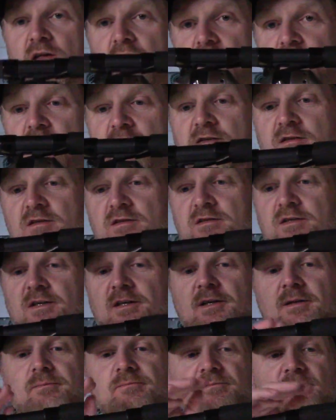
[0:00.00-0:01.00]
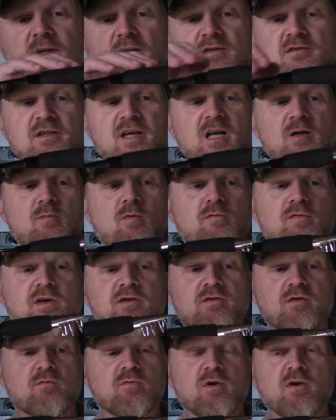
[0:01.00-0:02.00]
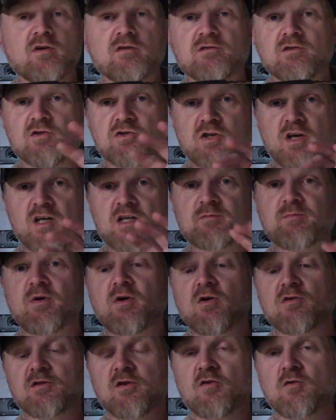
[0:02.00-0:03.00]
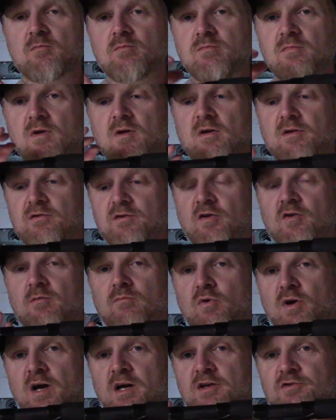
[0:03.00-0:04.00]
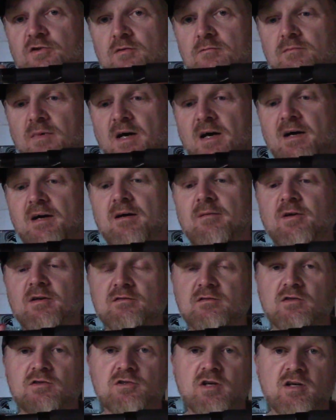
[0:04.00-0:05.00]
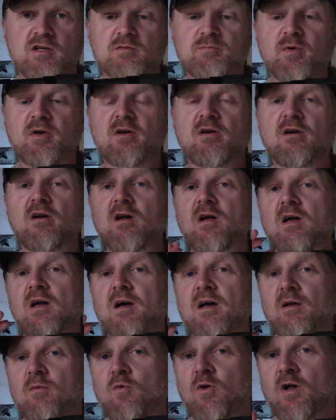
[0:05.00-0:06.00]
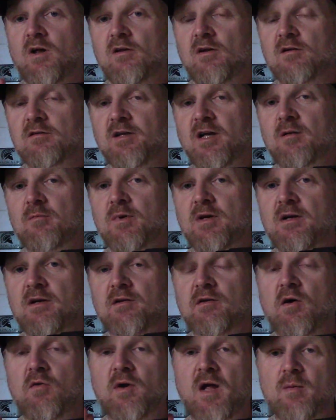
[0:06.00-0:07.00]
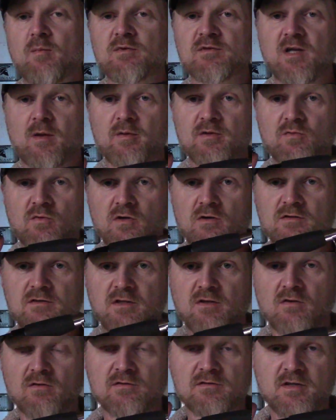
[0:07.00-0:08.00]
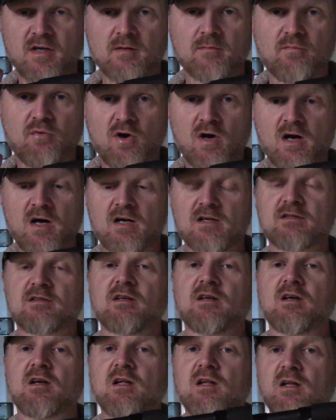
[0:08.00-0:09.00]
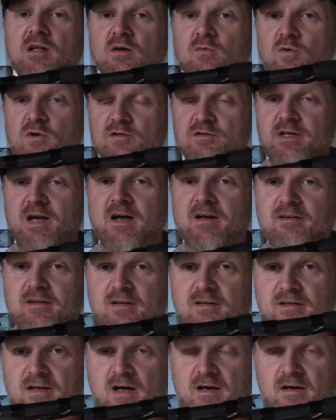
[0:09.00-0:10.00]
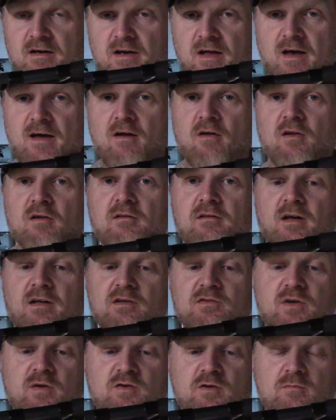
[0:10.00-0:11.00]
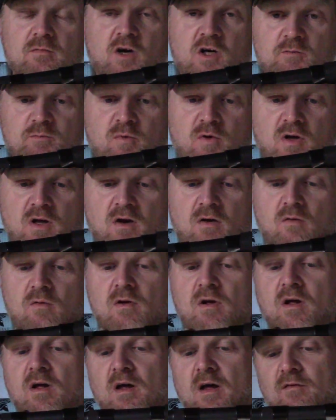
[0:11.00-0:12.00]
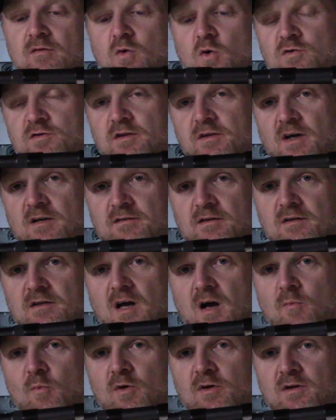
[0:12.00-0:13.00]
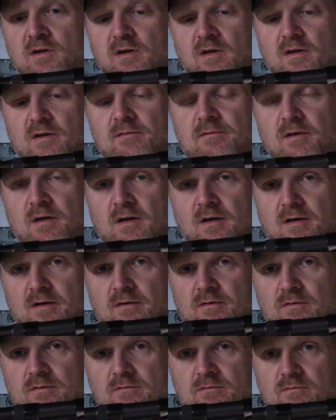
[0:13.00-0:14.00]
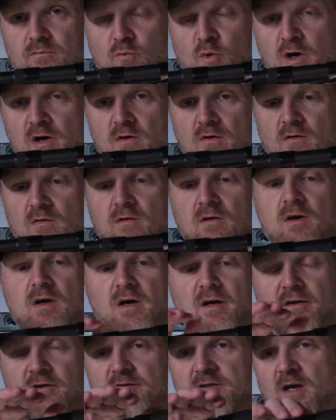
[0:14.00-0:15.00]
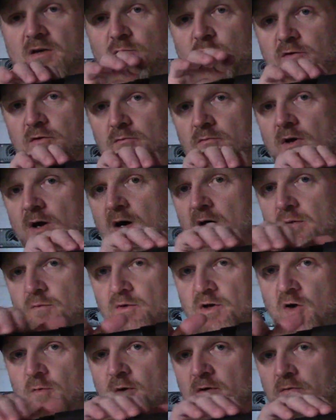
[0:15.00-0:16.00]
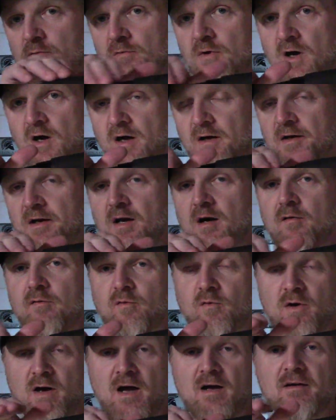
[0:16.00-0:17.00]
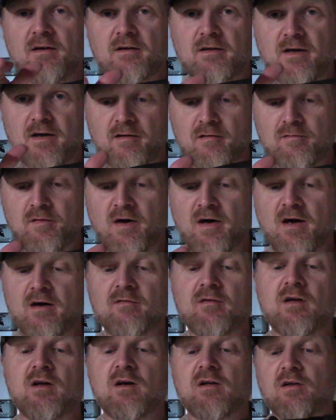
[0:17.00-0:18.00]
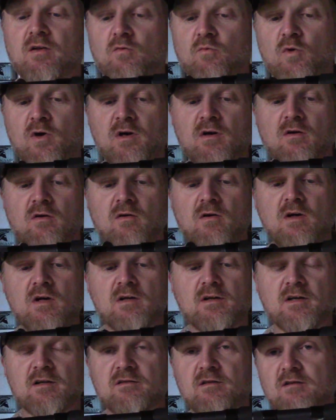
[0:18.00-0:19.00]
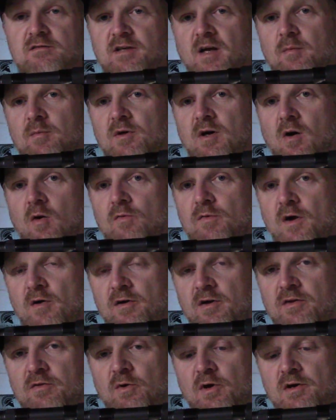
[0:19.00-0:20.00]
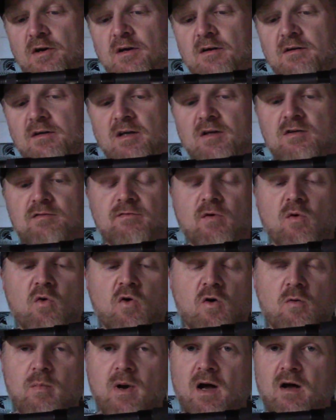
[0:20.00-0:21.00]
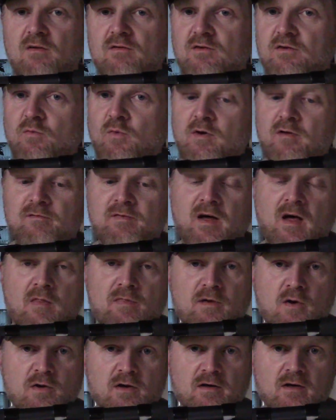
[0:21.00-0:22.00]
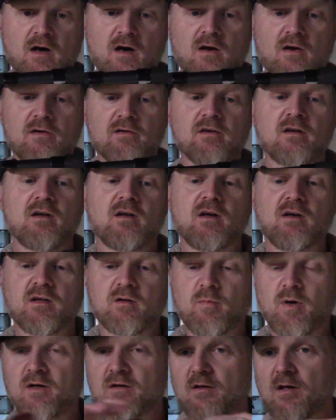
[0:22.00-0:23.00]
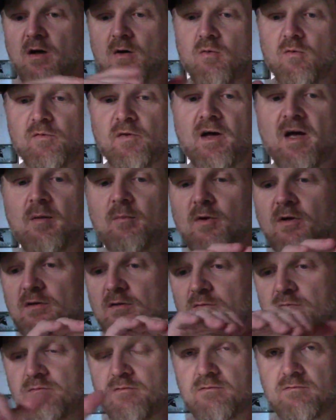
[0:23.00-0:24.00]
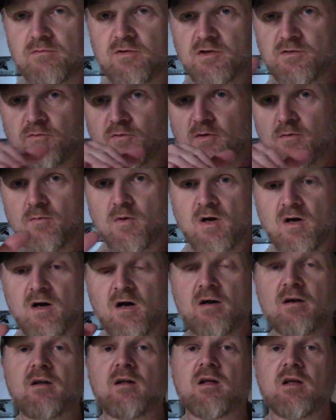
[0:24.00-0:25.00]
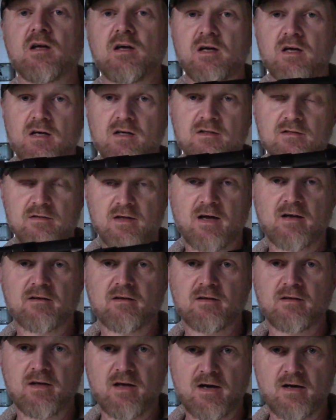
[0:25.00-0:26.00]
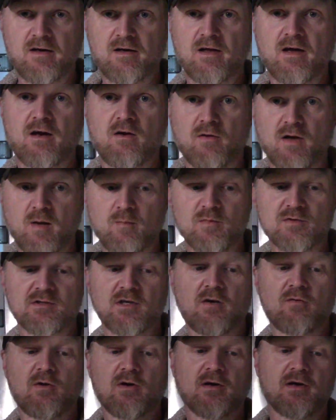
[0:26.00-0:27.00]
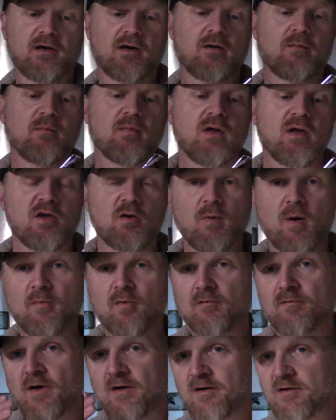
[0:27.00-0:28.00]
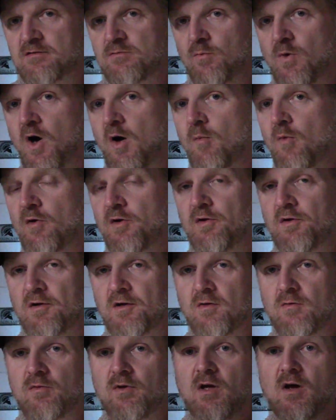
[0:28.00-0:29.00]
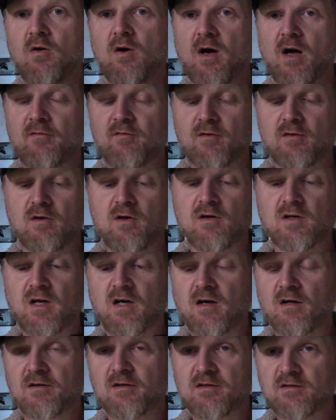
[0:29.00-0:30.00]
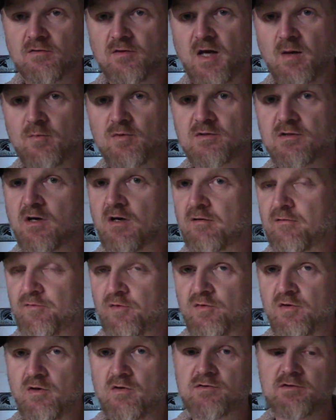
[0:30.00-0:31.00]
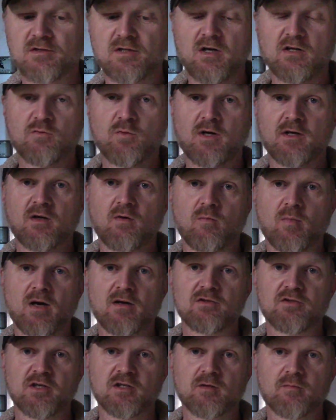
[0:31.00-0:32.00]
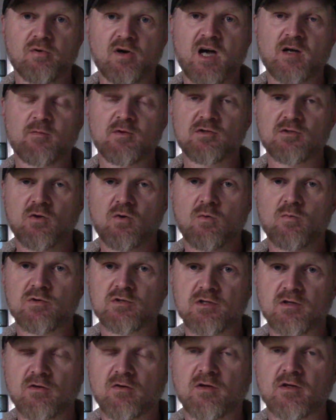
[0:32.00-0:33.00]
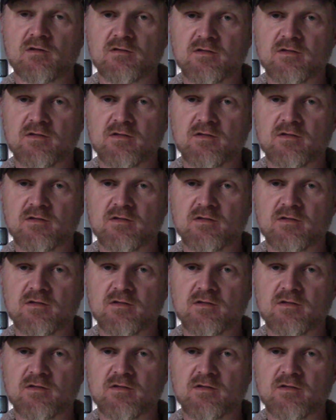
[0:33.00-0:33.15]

this is a extendable fishing reel. This is Shakespeare. There's other brands you can buy. This is Shakespeare. The one I looked at a minute ago on Amazon, it's sort of still the same price, was $19.99. I'll link to that in the description box below. Of course, it doesn't come with the reel. It just comes with the rod. We're talking about the rod now for $19.95. The reel, this is a Zeb Code 33. You can get these for about $25-$30 to make the whole thing, but just for the rod is $19.99 on Amazon right now. You might be able to find this at Walmart too. I don't know. I haven't looked. I got this on Amazon a few years ago. That's why I had to go back and check the price, make sure we're still in the